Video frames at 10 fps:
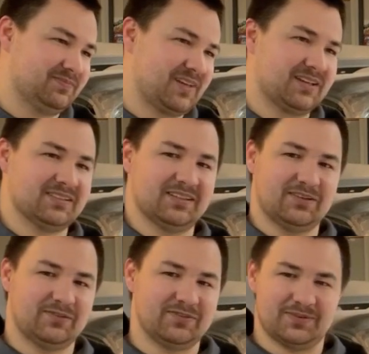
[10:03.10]
like I said,
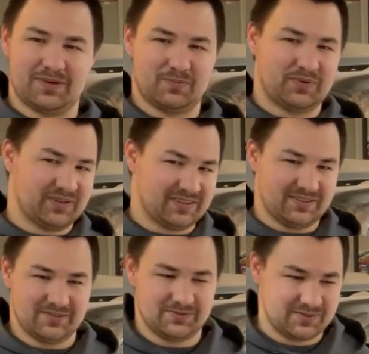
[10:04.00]
hopefully I'm not boring
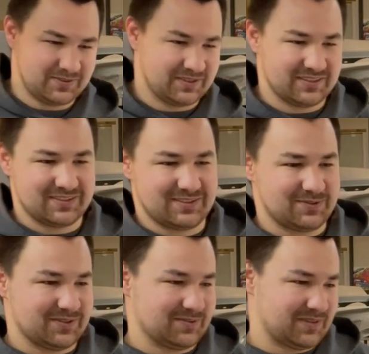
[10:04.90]
you with this
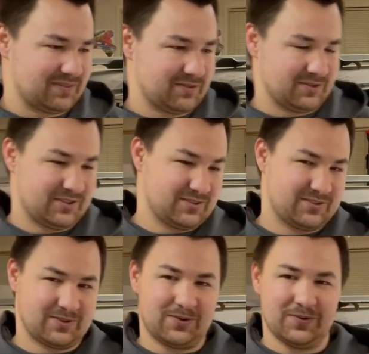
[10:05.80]
story or whatever,
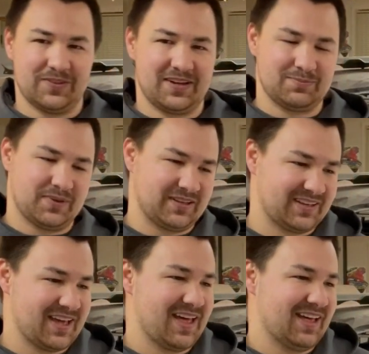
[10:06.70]
this whole thing. But
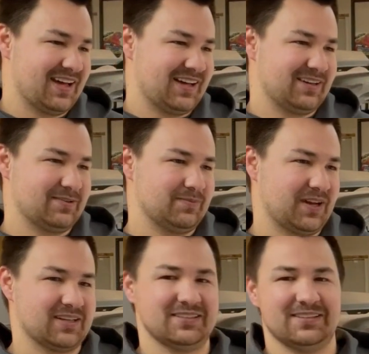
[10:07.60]

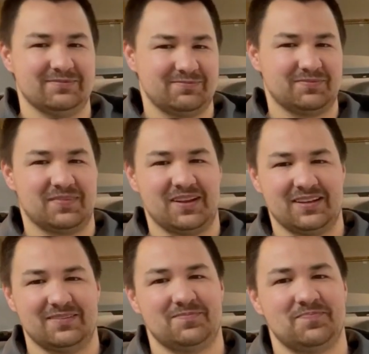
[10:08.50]
like I said,
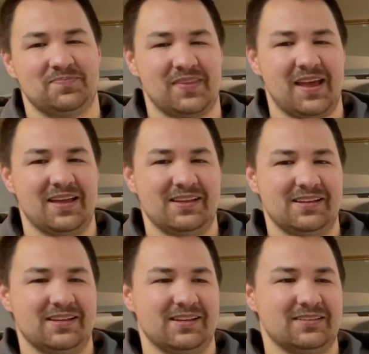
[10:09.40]
uh,
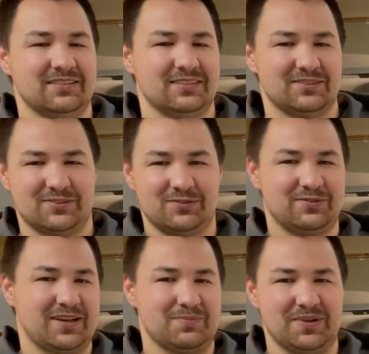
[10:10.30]
this is Two
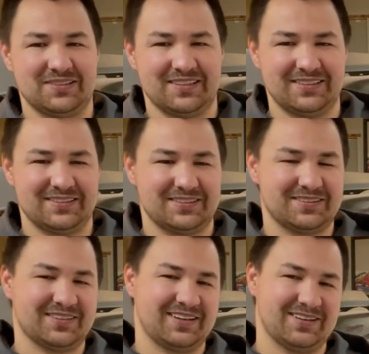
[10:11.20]
Flying Biscuits.